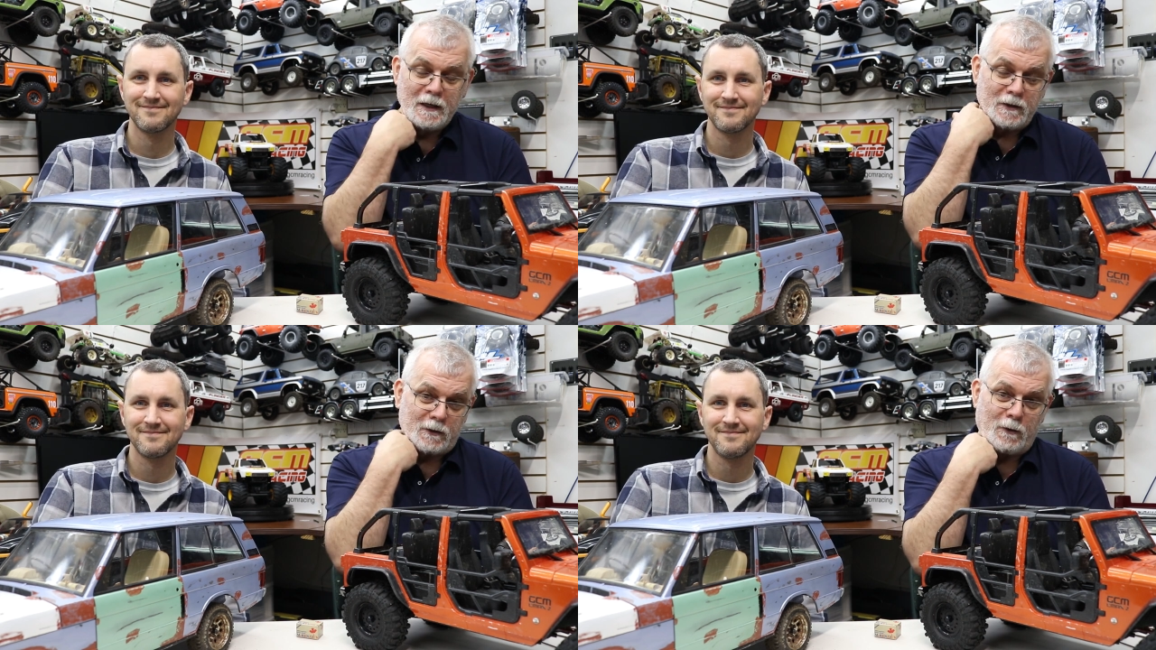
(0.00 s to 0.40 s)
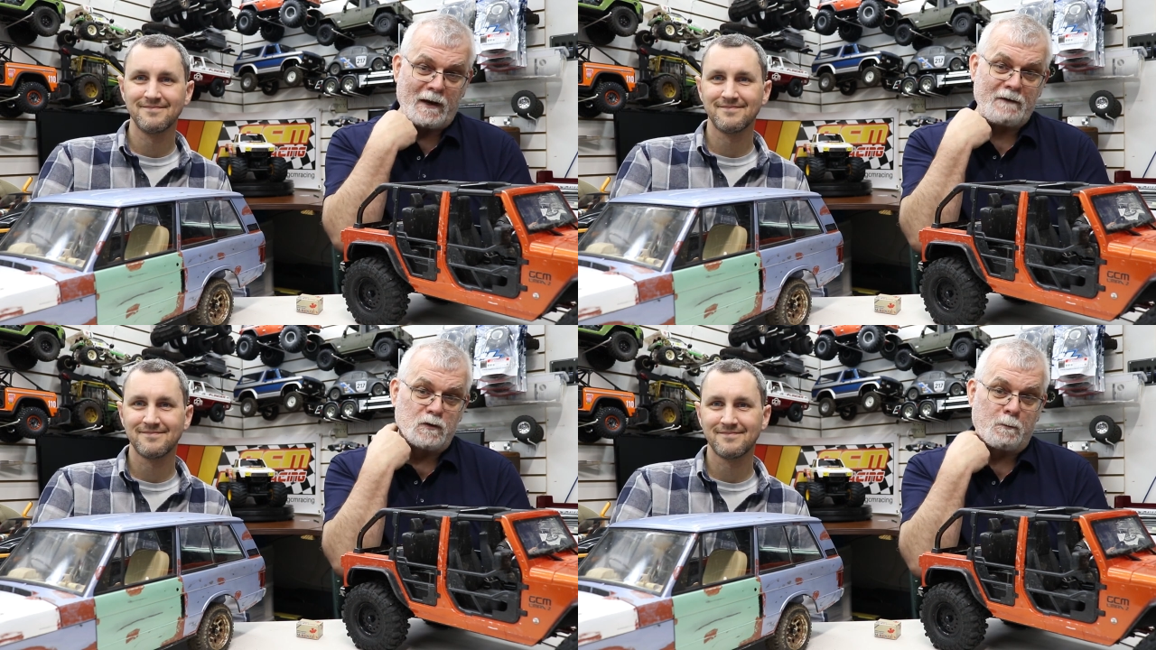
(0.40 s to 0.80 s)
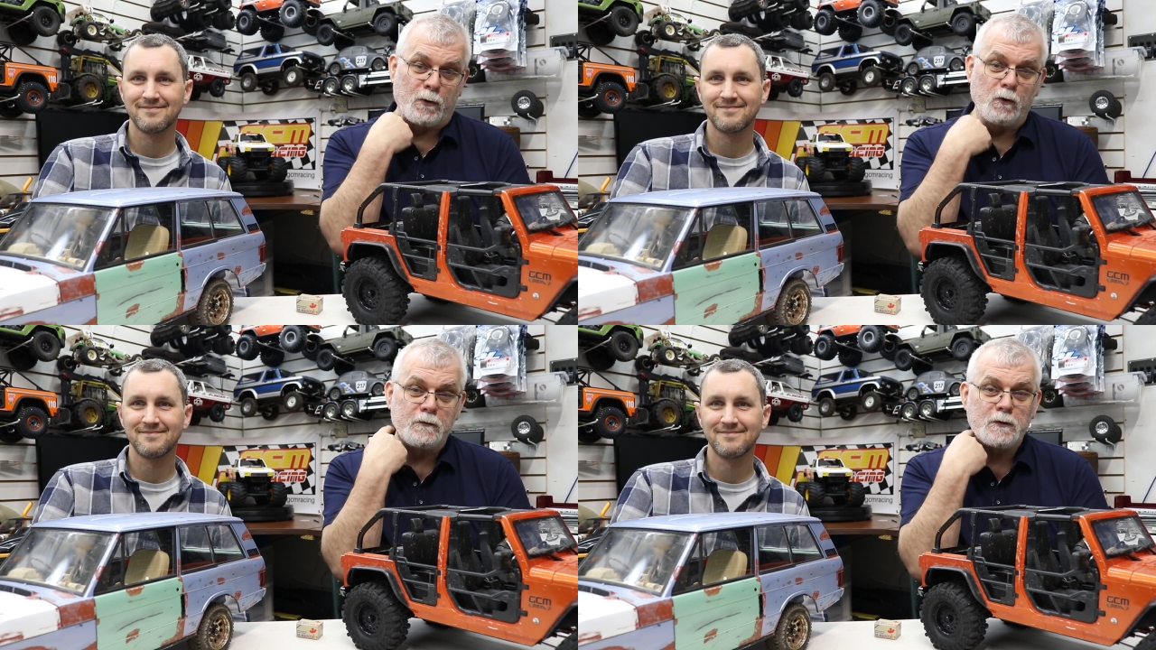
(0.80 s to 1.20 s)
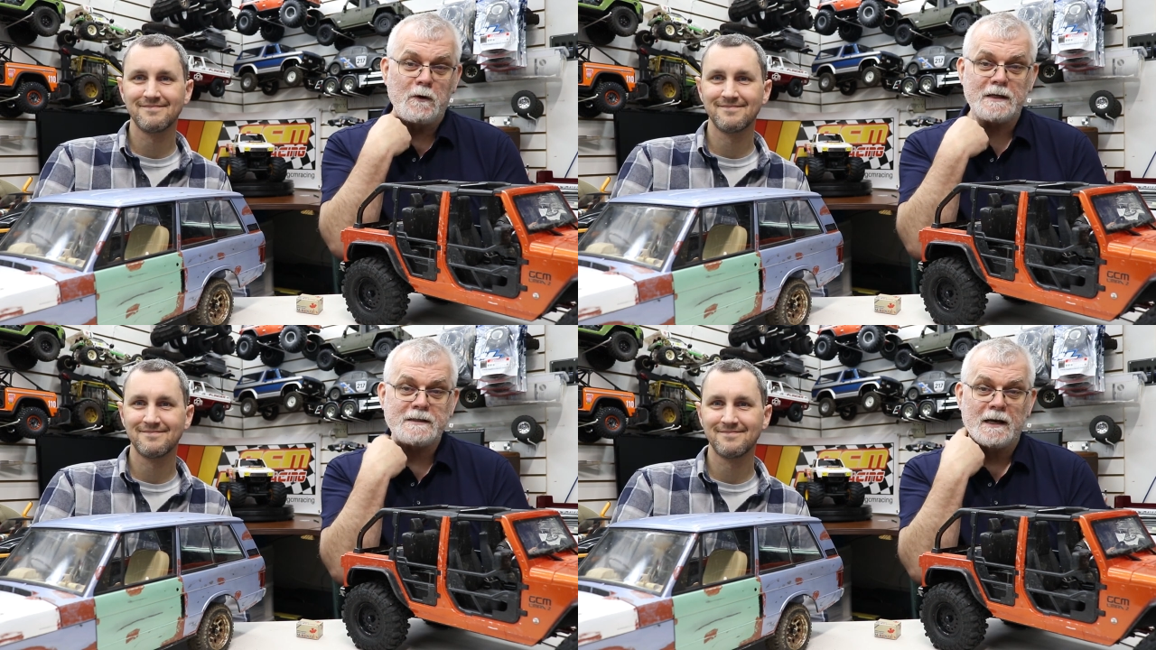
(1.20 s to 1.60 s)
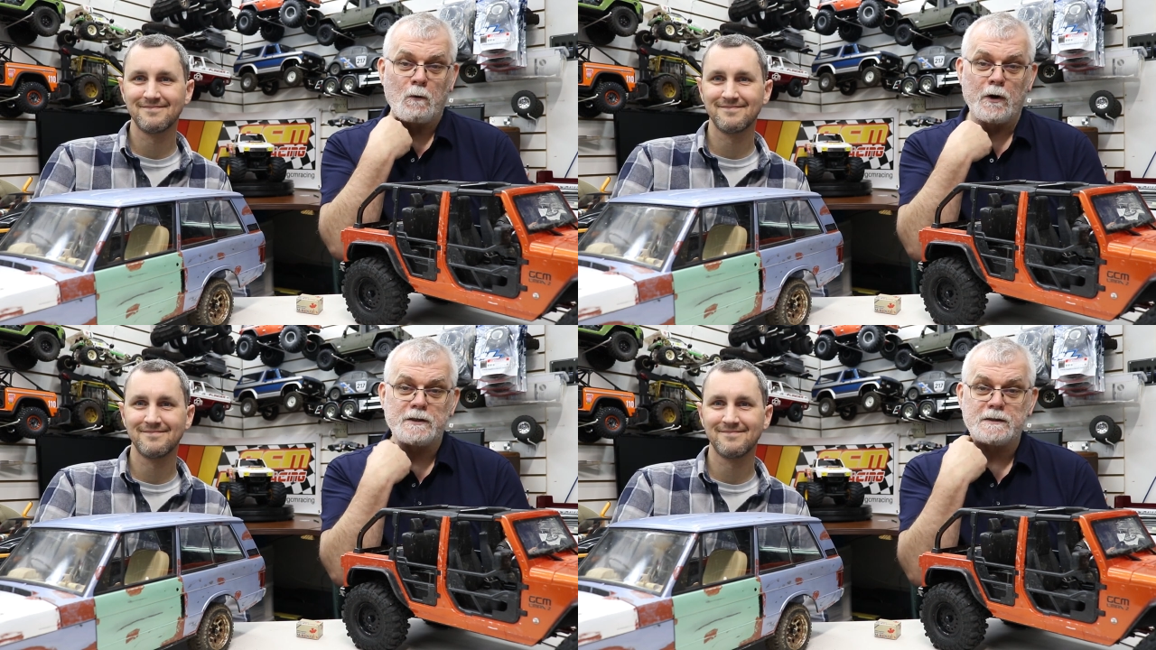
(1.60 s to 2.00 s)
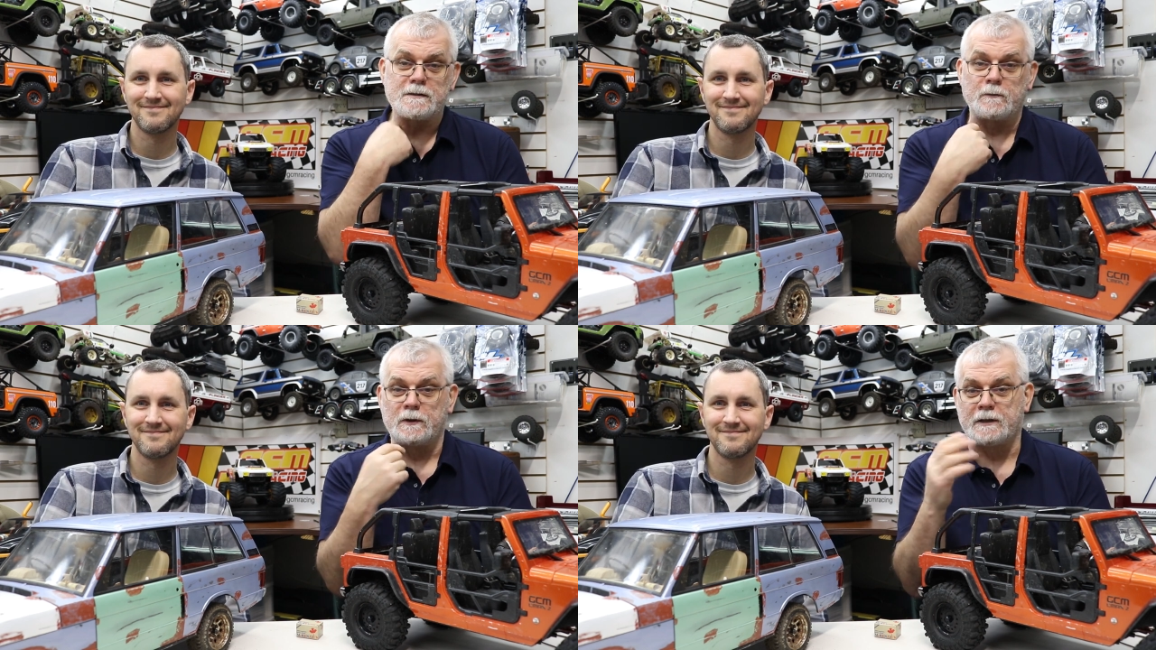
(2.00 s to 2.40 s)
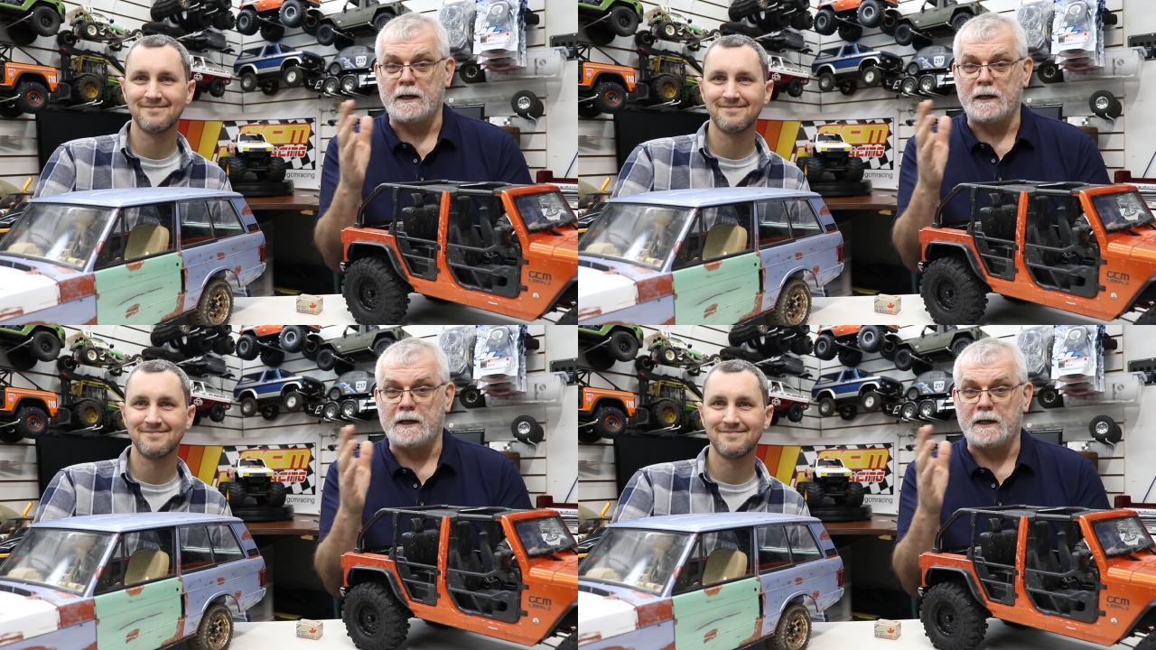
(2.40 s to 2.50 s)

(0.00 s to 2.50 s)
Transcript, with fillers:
Speaker 1: You don't have to prove to us that it works. We'll